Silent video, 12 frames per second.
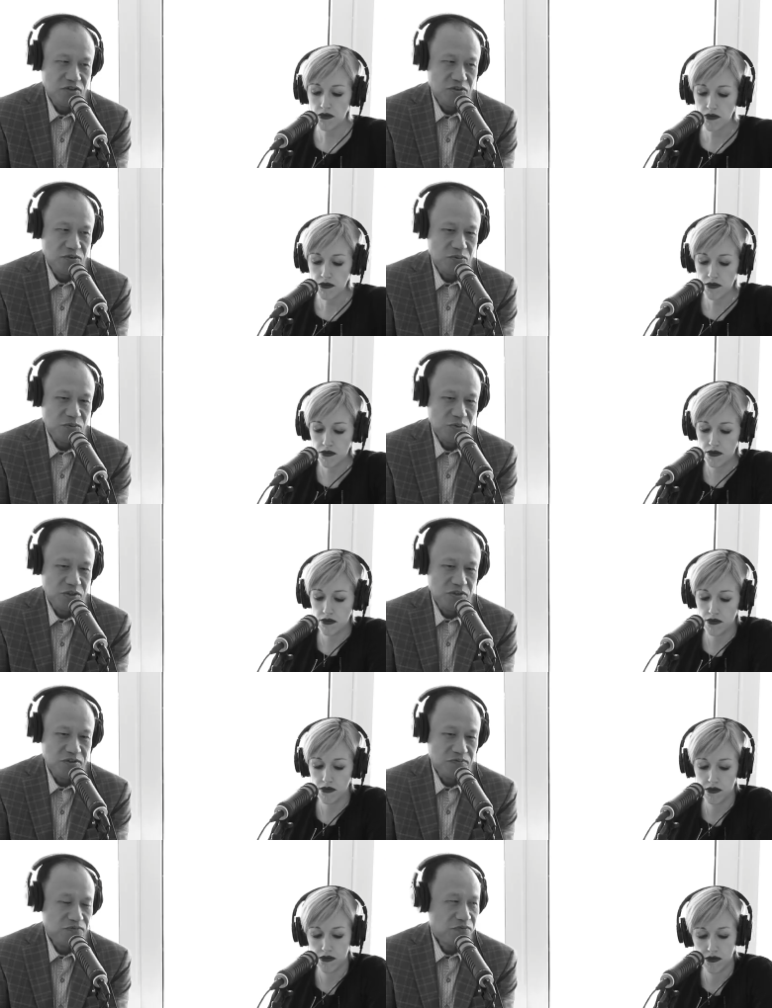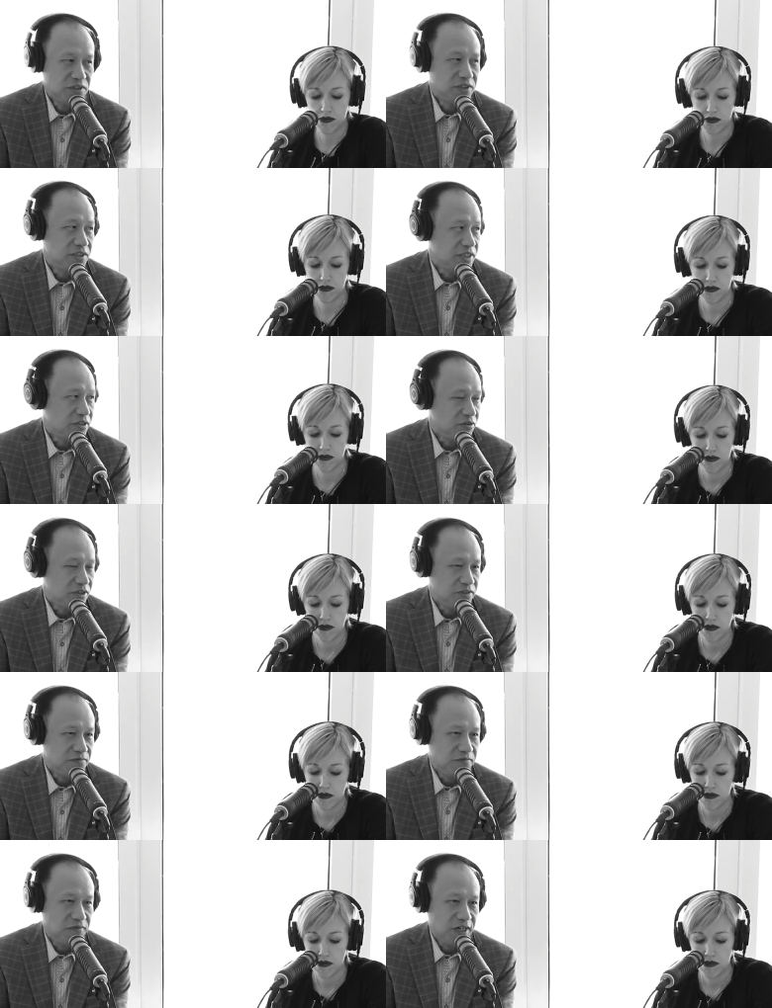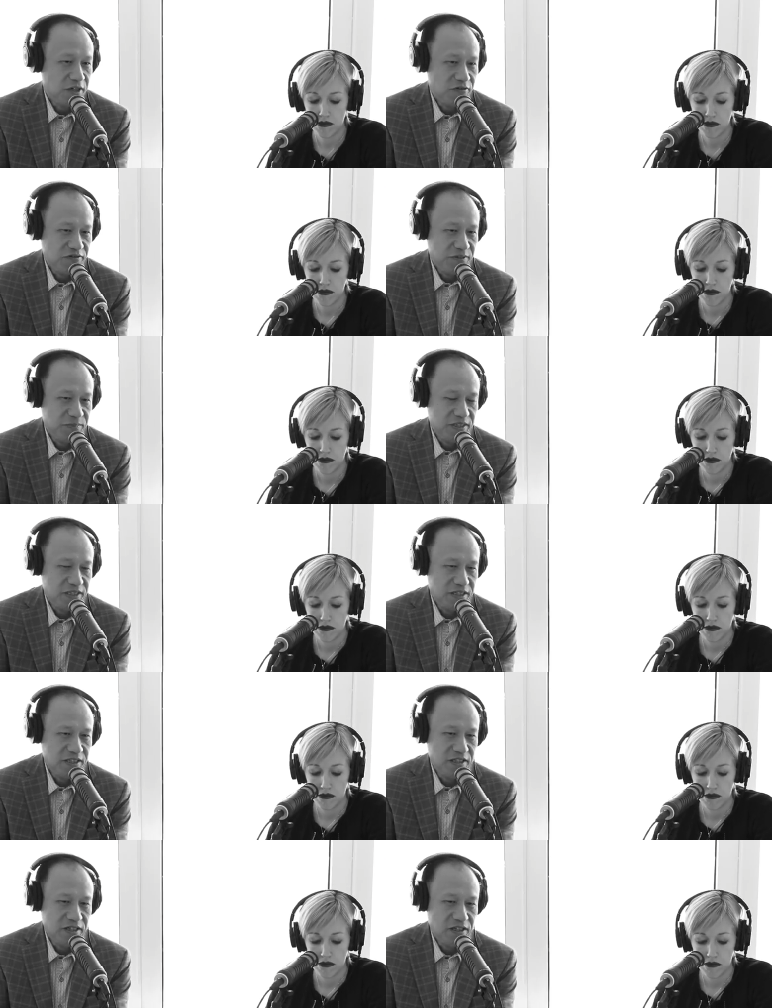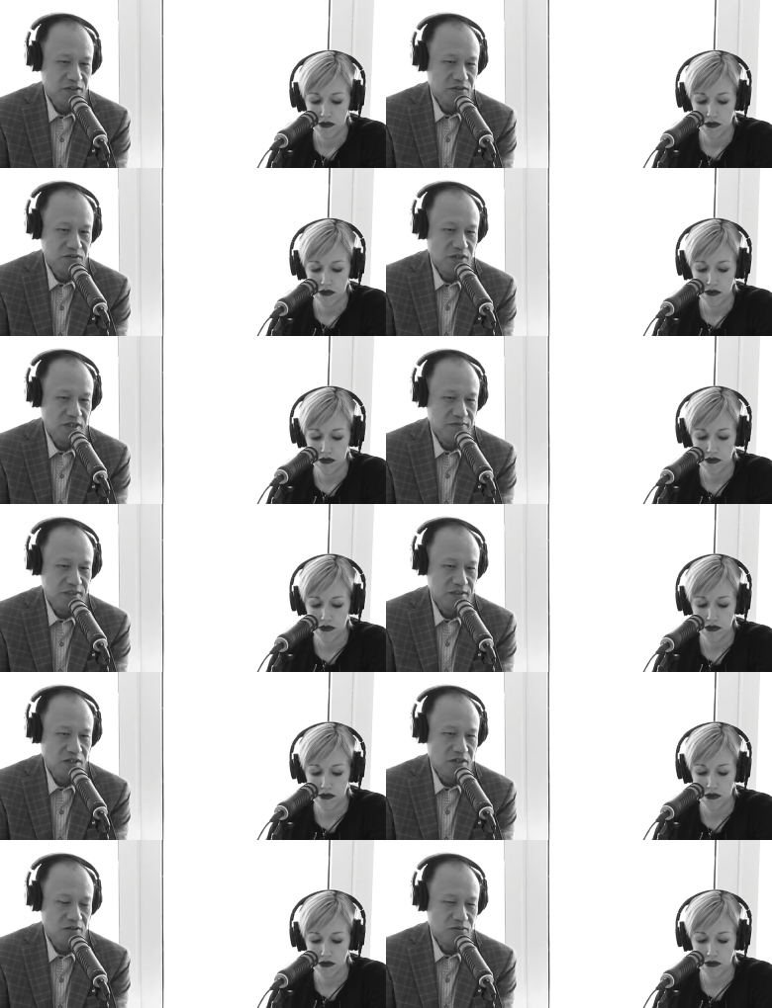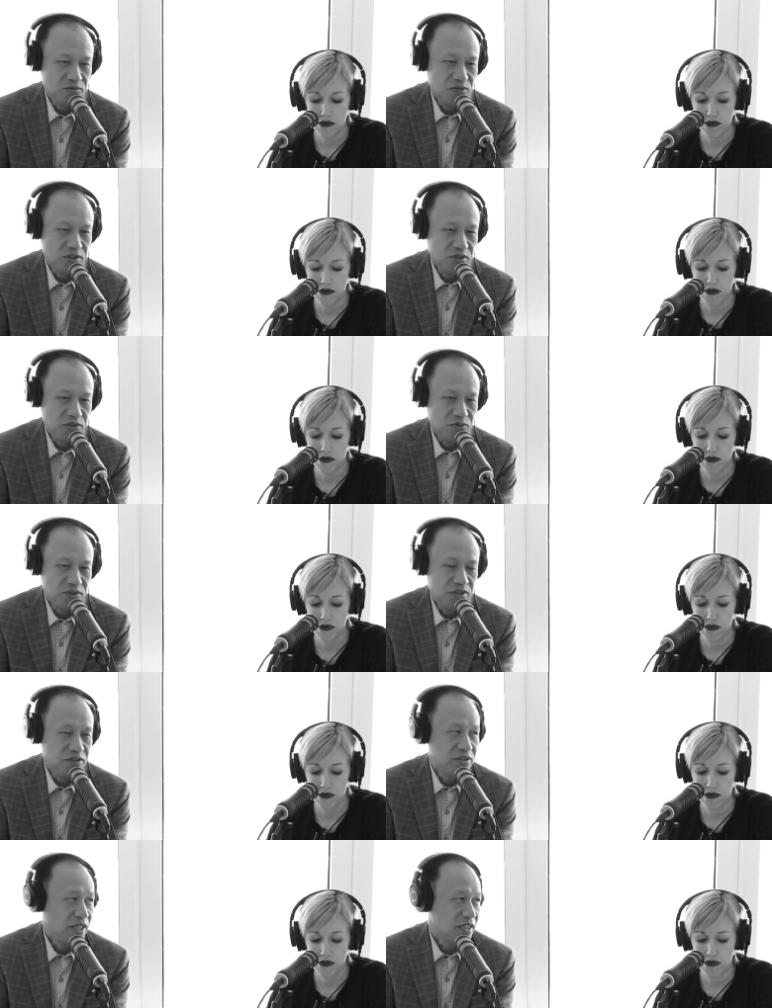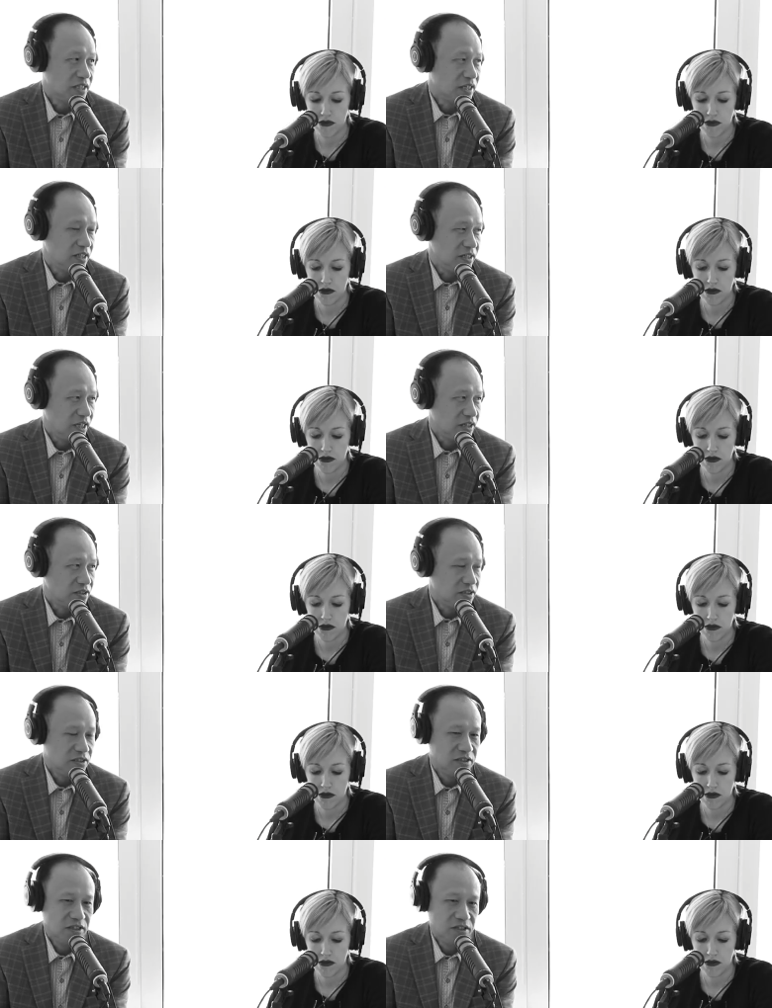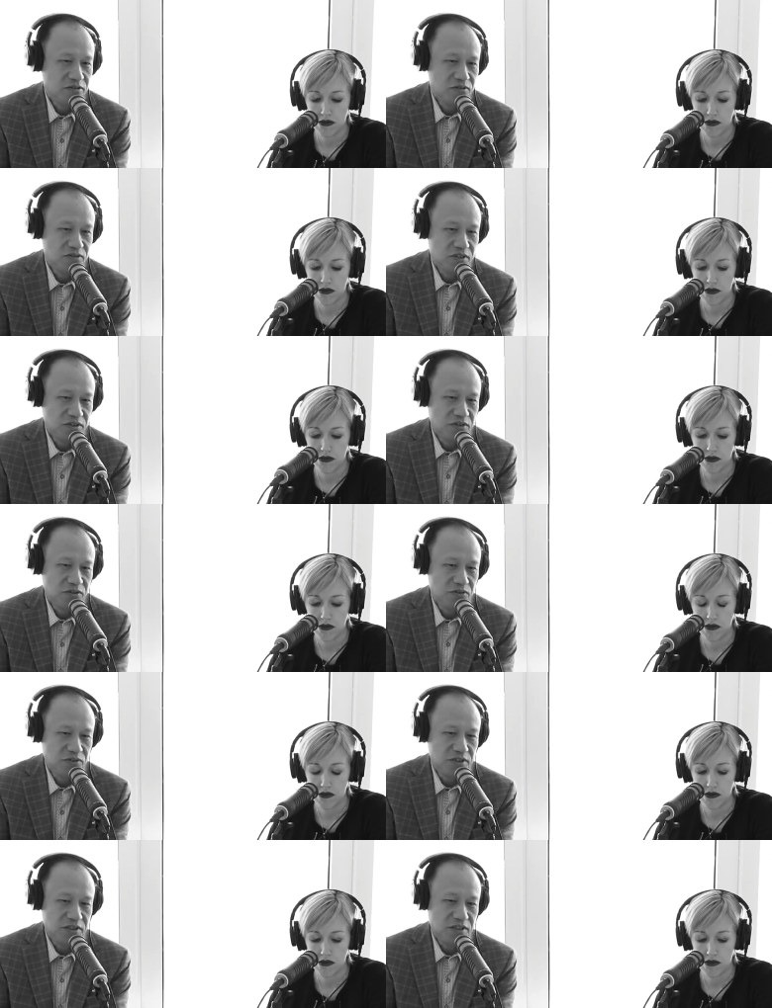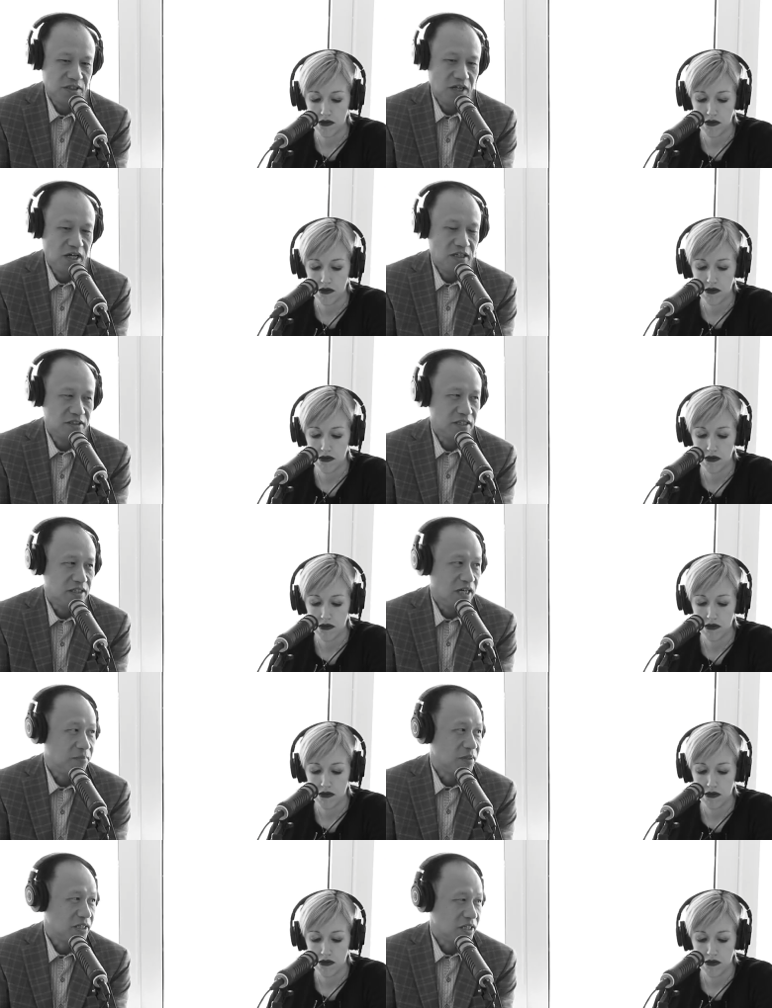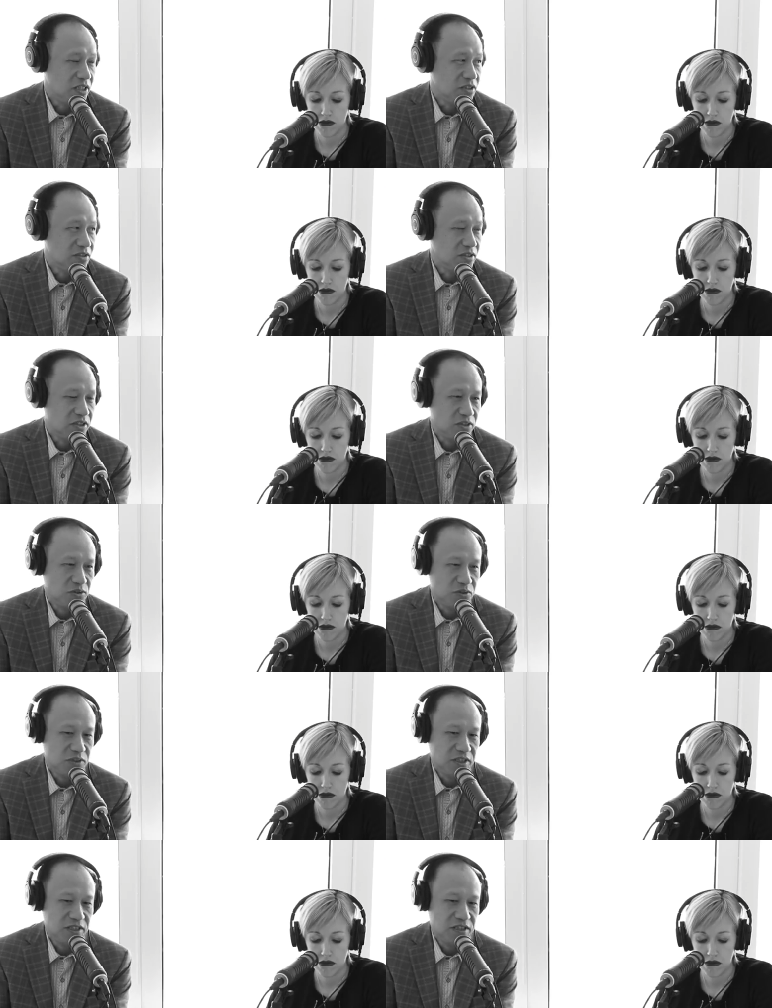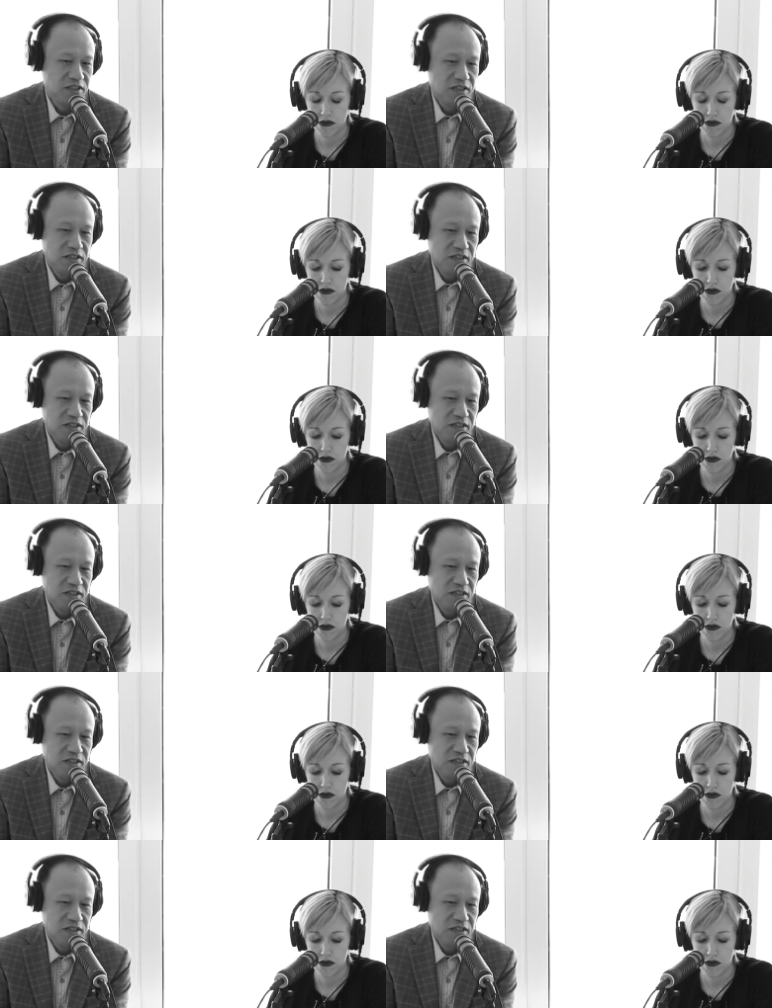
Speaker 1: issue which the first generation firewall VPN cannot solve, is how to secure inside the connection, how to secure the content application security.